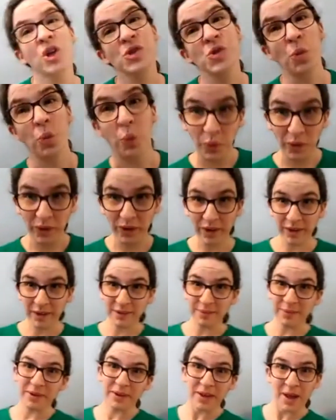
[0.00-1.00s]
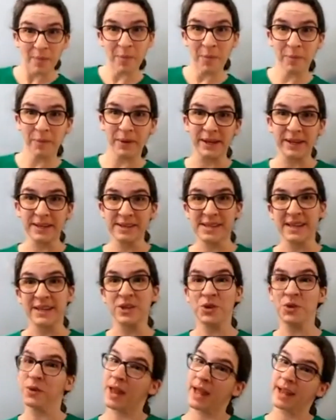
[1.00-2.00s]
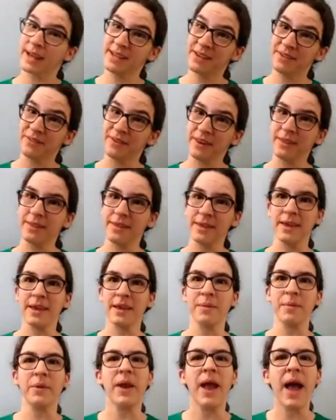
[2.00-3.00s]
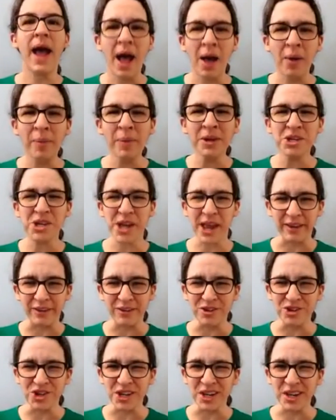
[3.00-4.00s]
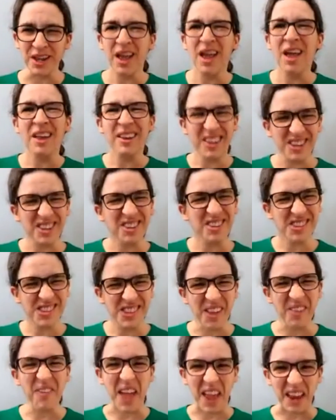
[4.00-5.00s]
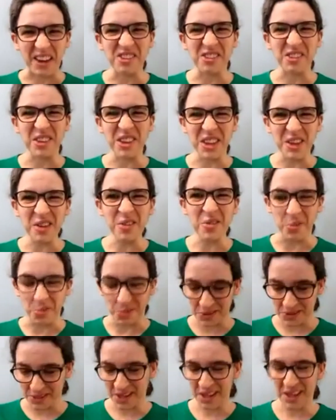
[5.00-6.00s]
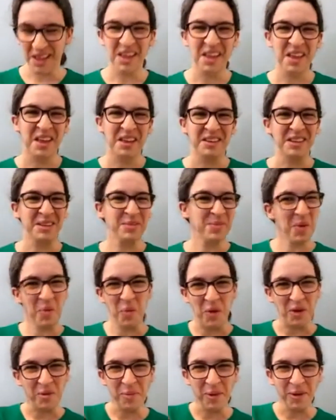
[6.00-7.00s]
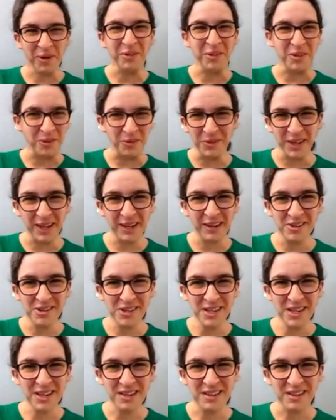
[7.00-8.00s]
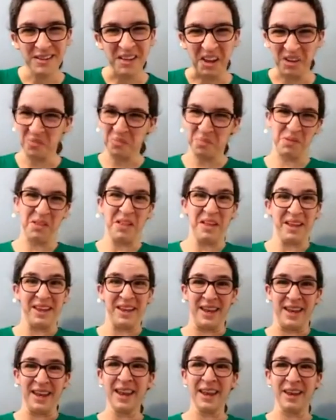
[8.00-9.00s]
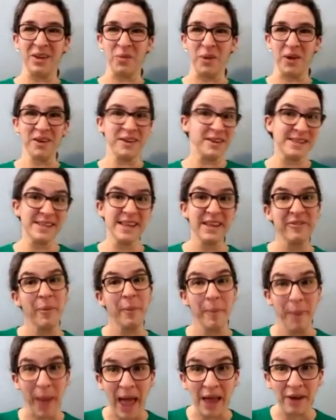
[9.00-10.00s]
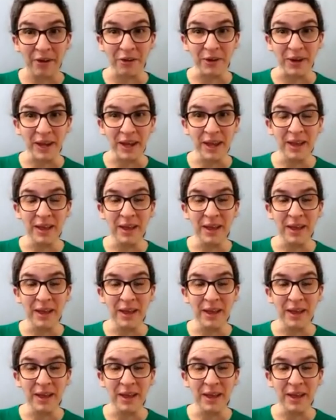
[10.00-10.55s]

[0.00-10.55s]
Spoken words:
So we're going to spend a couple minutes and do an activity thinking about how much energy does our stuff actually use. Does my water bottle use energy? I don't plug it in anywhere. It doesn't have a battery.